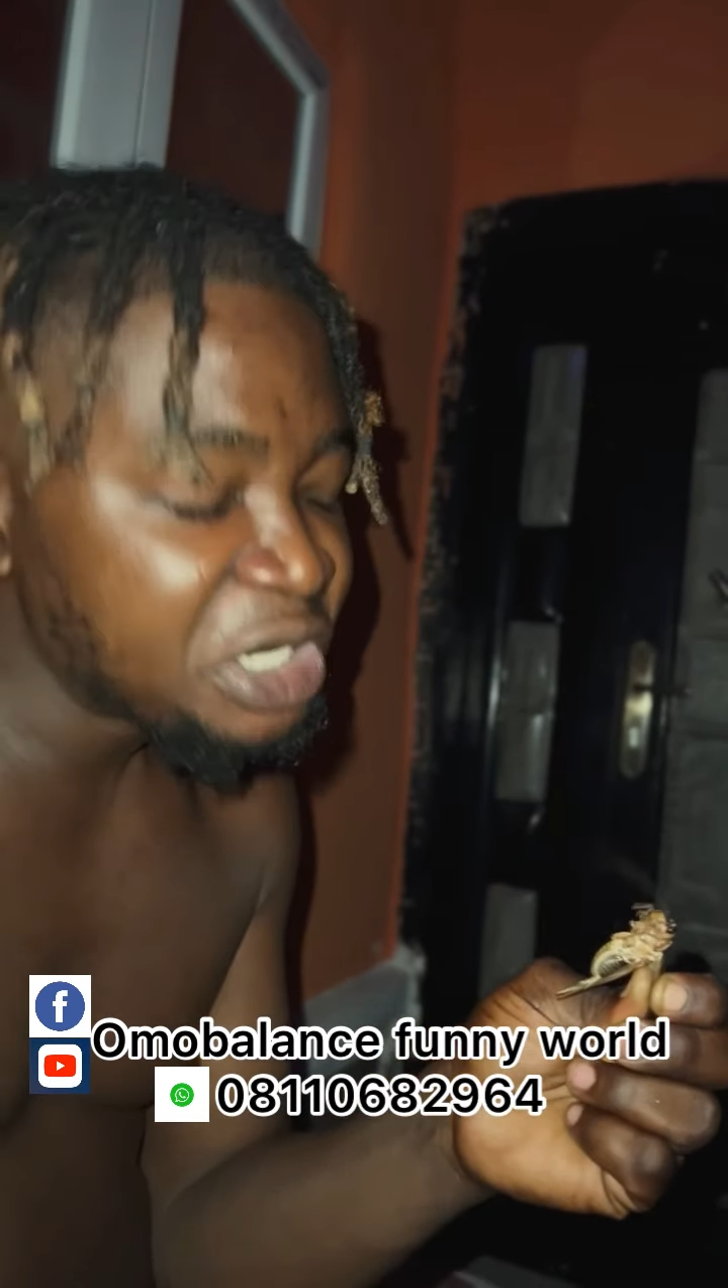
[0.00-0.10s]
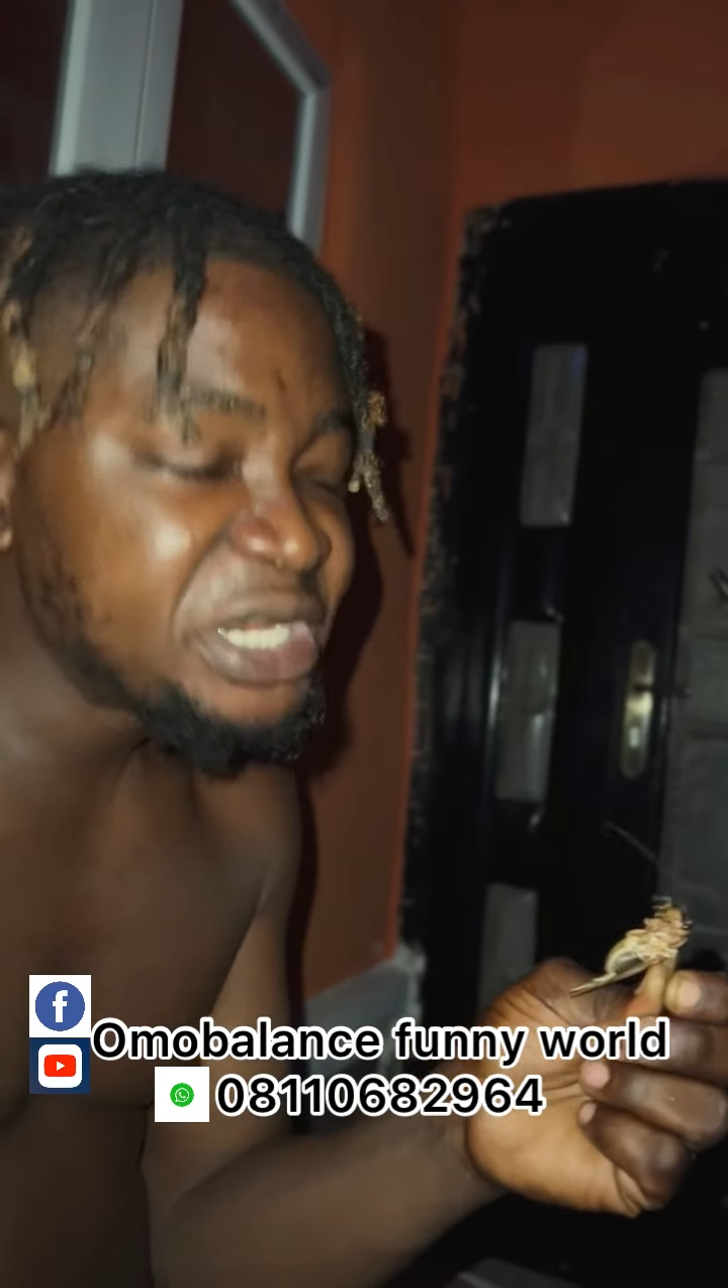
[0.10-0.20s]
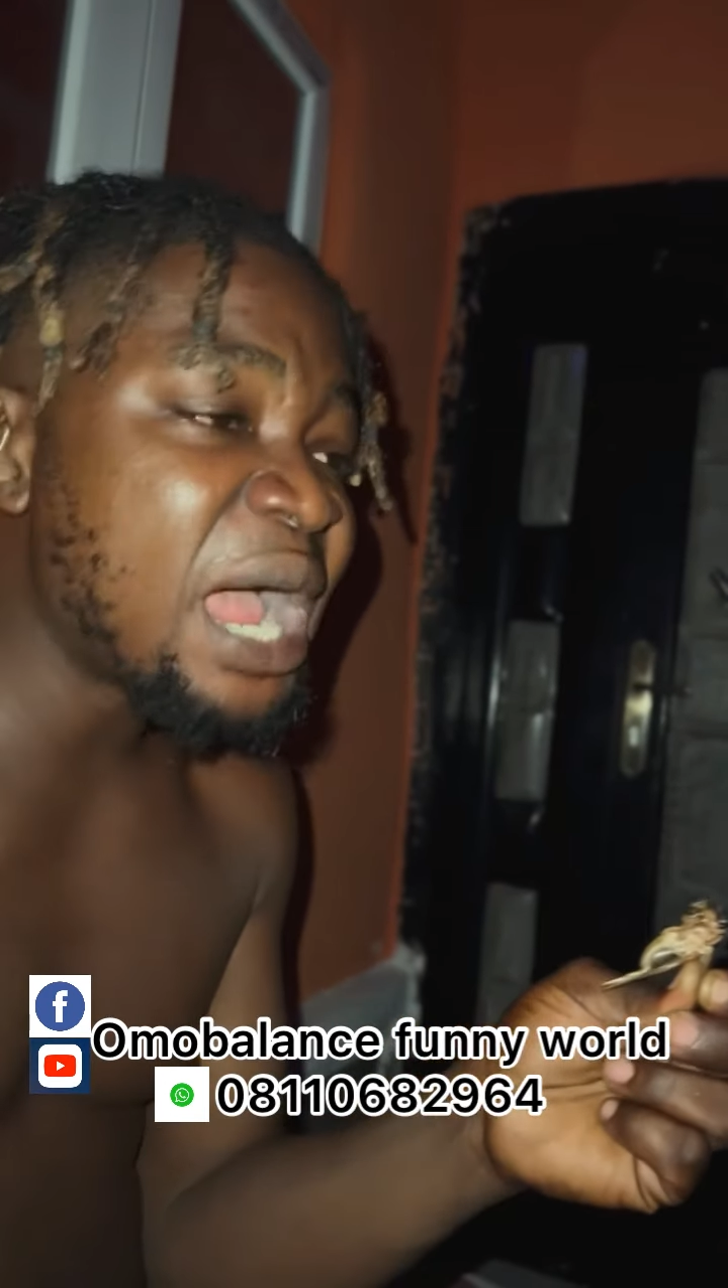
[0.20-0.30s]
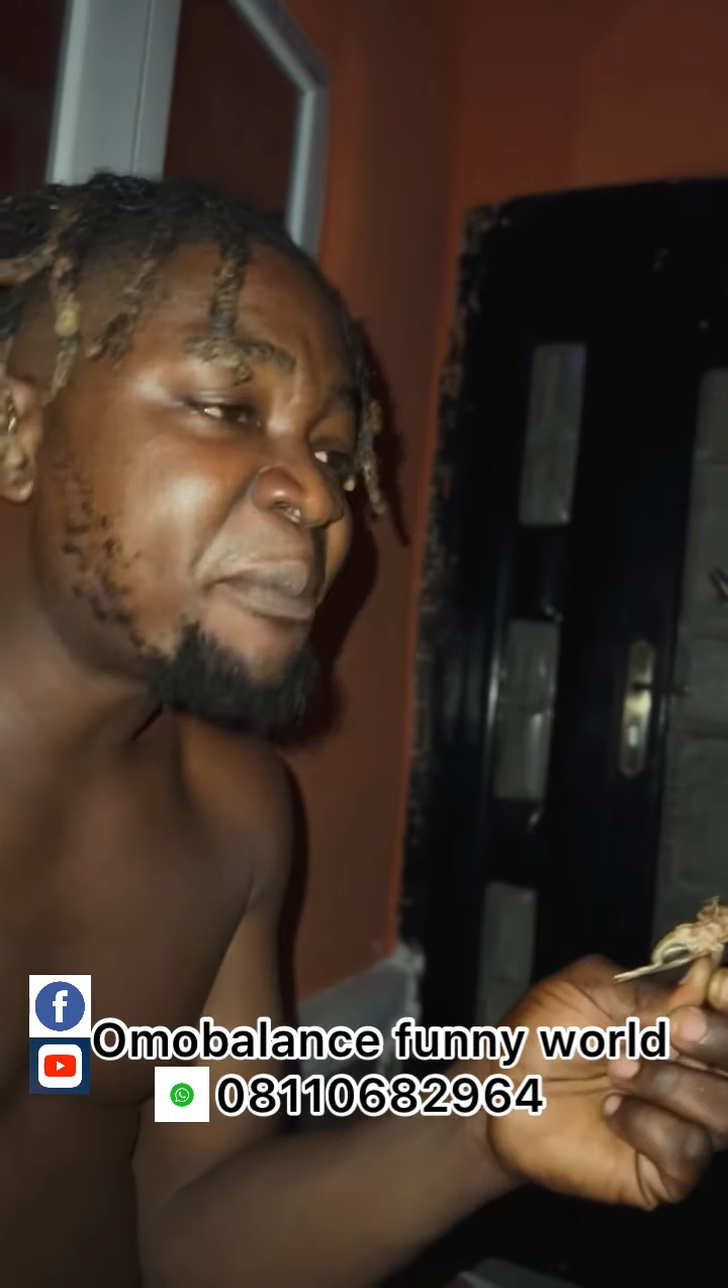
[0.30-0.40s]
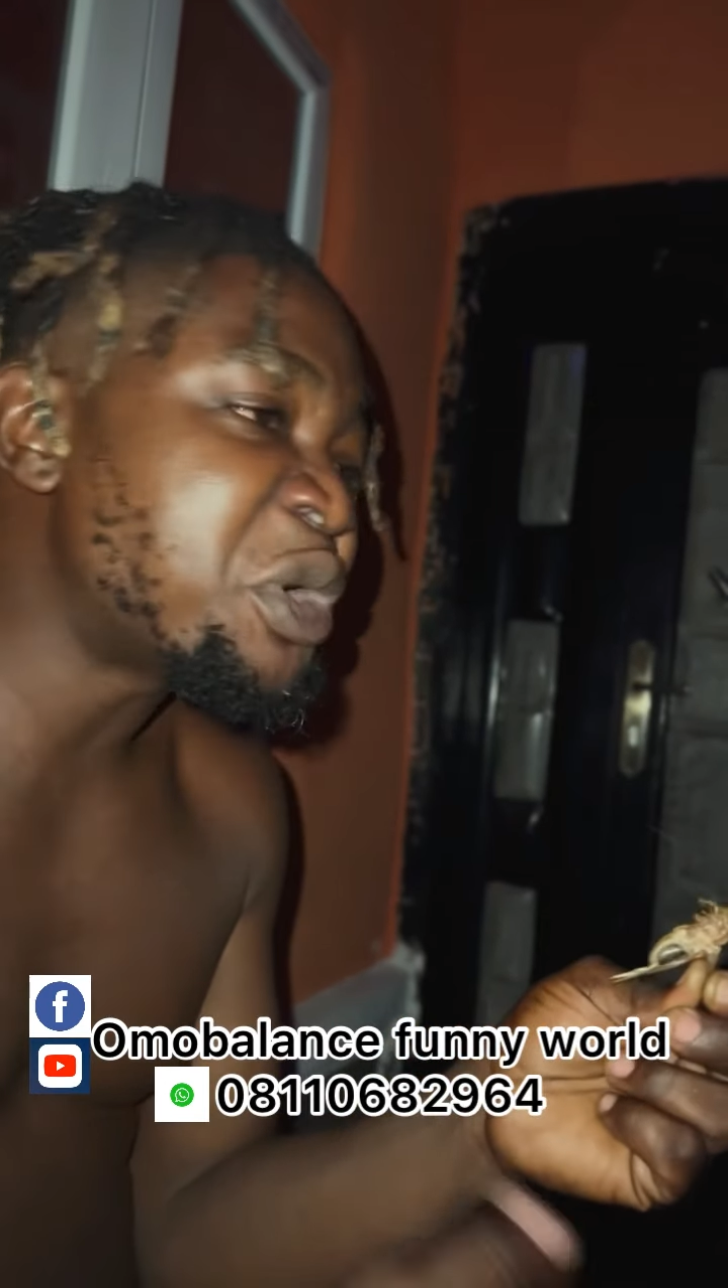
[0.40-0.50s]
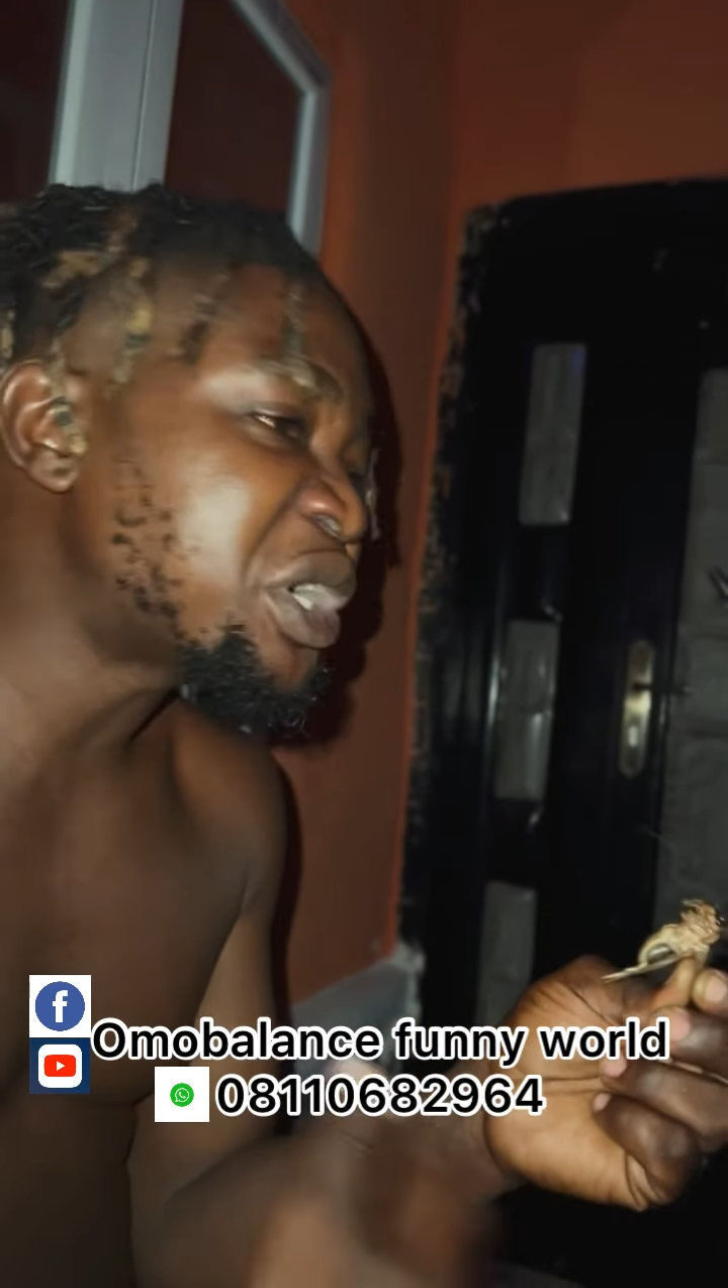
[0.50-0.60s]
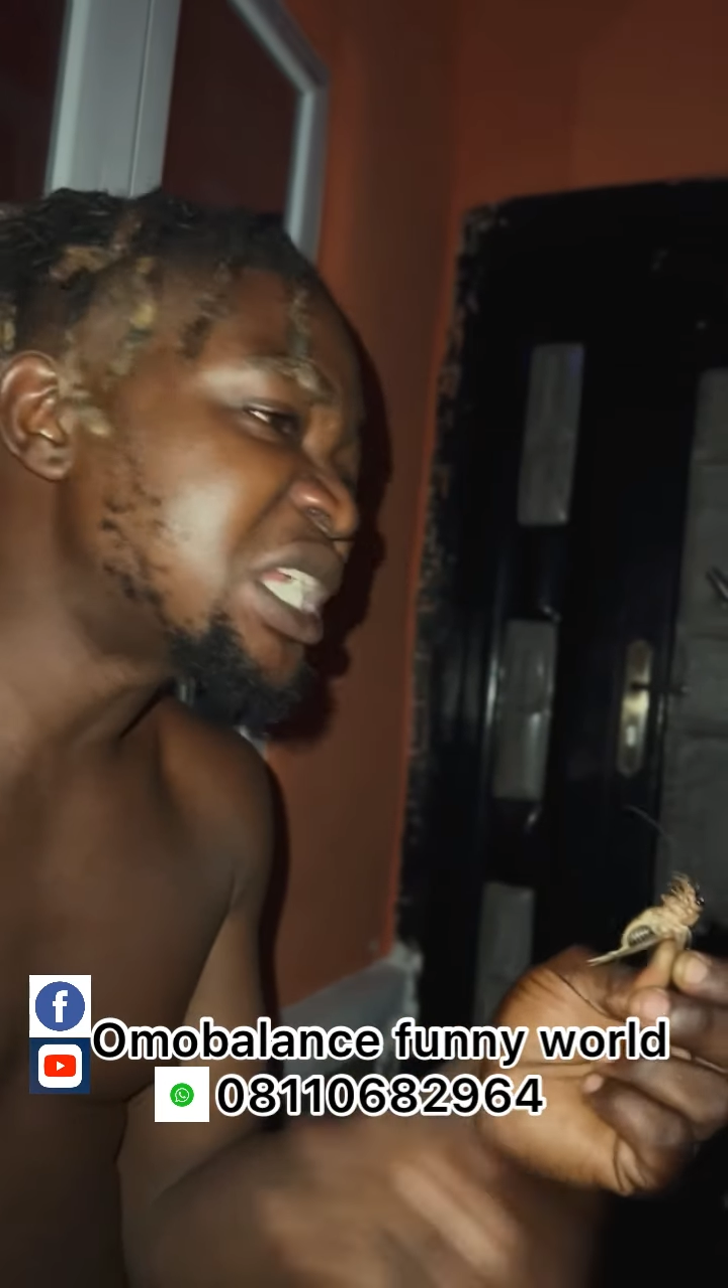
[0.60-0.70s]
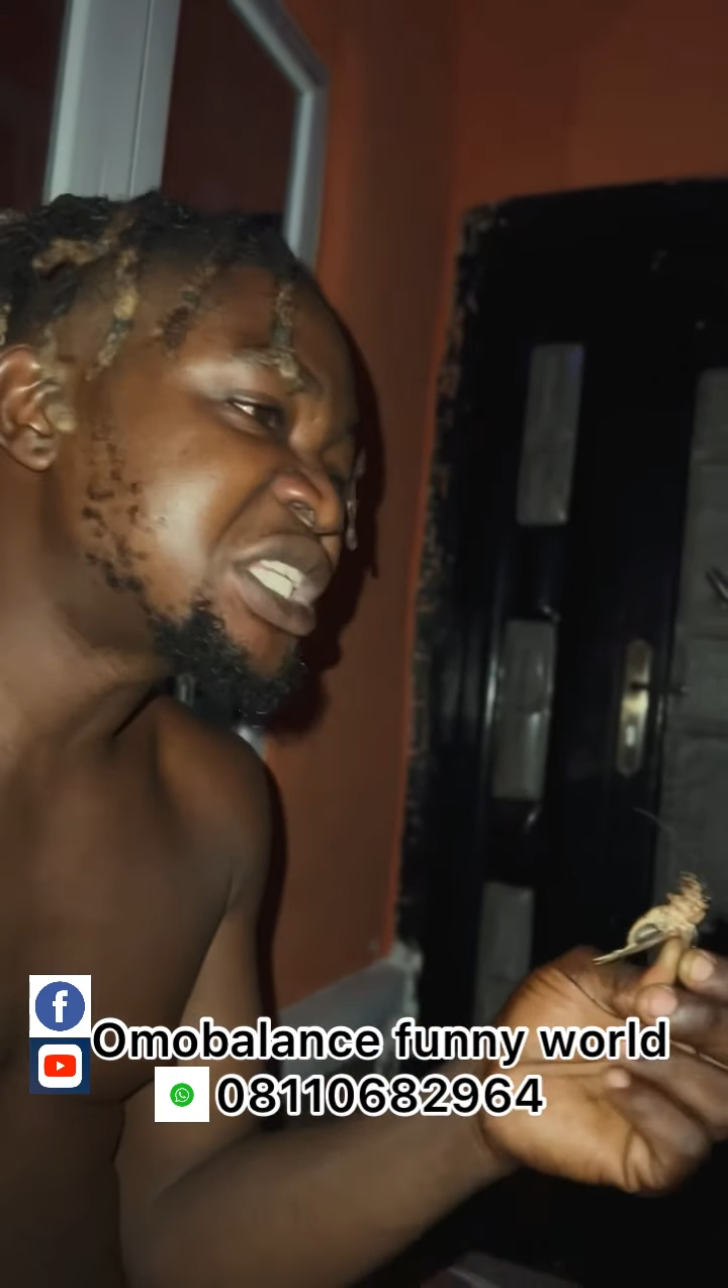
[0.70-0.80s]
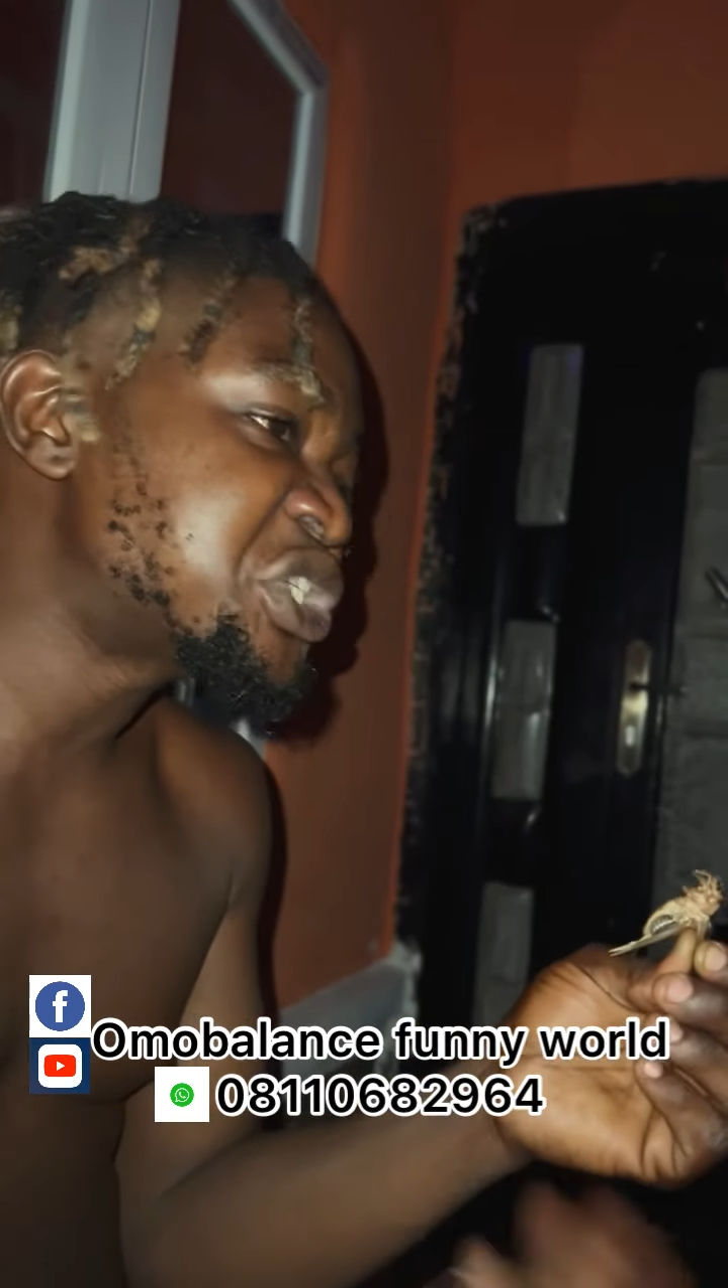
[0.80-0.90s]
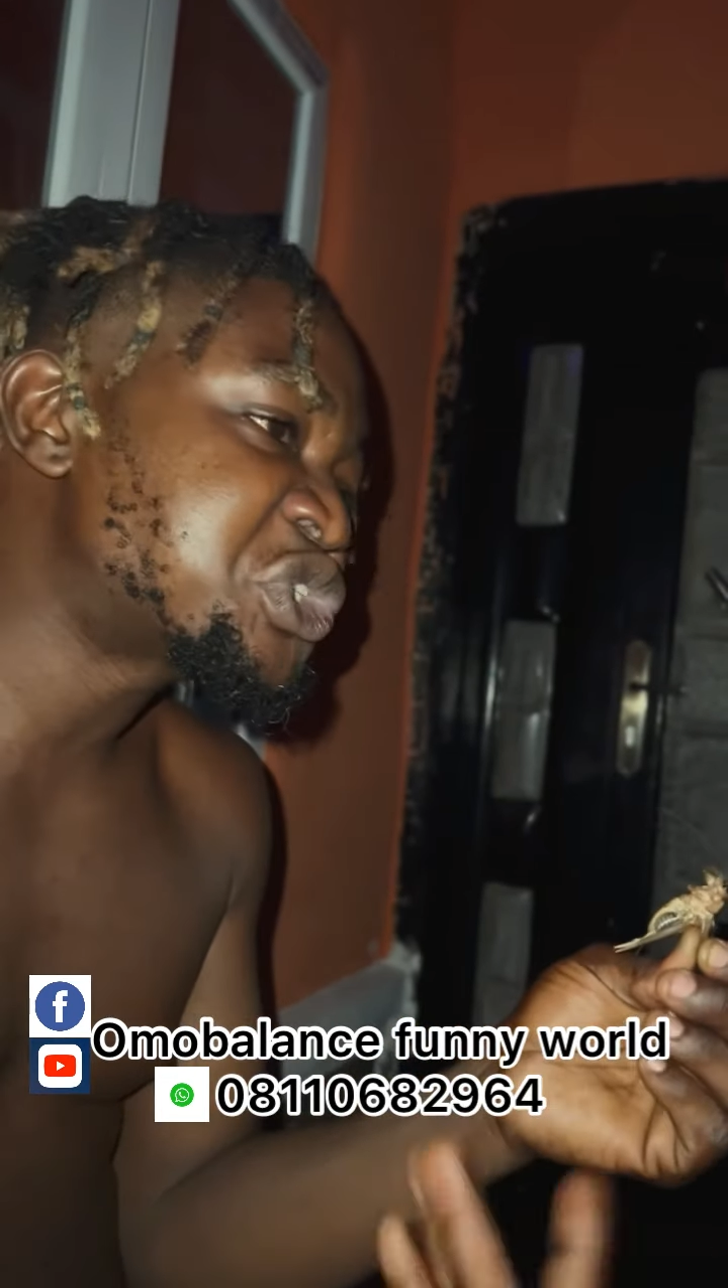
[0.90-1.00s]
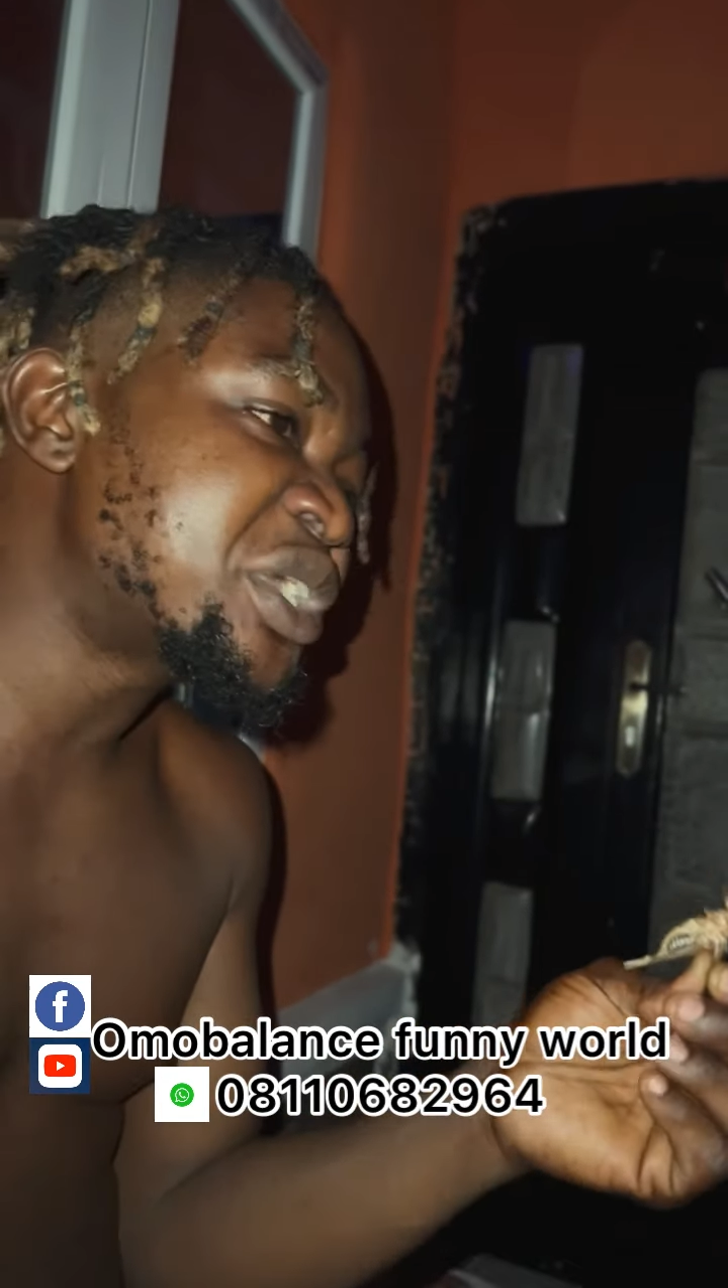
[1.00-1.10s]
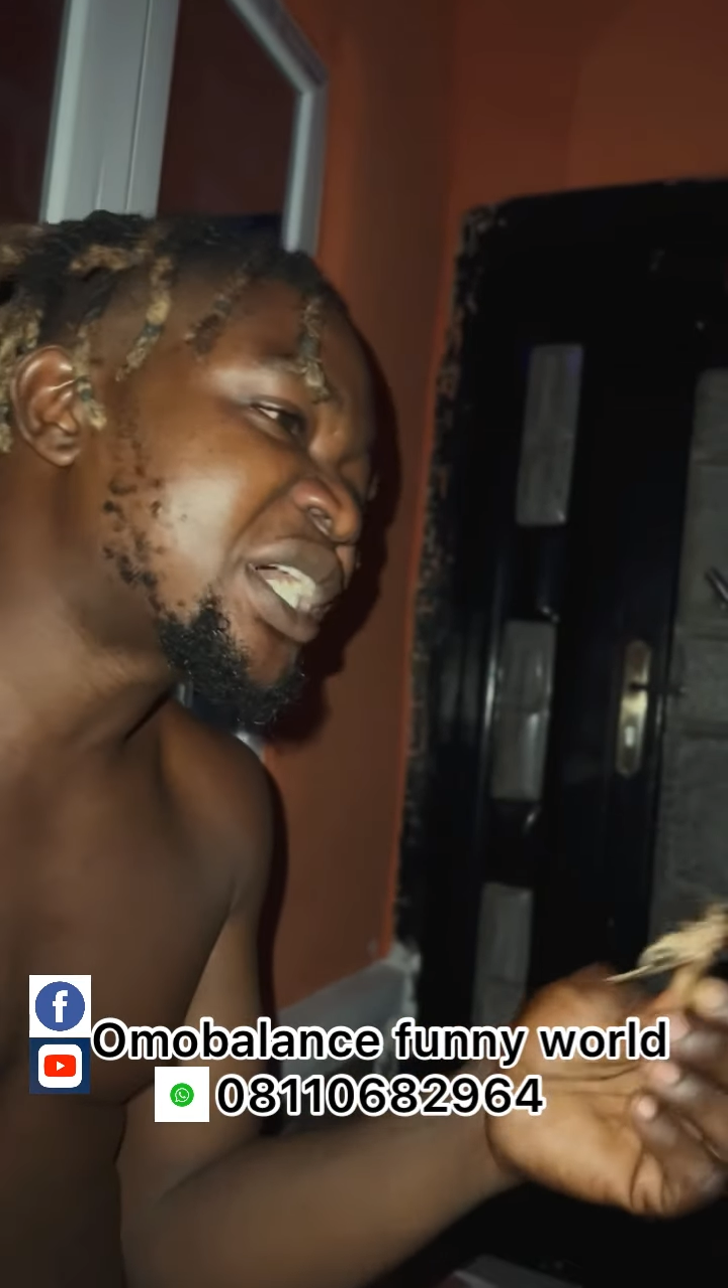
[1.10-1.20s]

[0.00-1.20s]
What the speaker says: Their pocket is gone.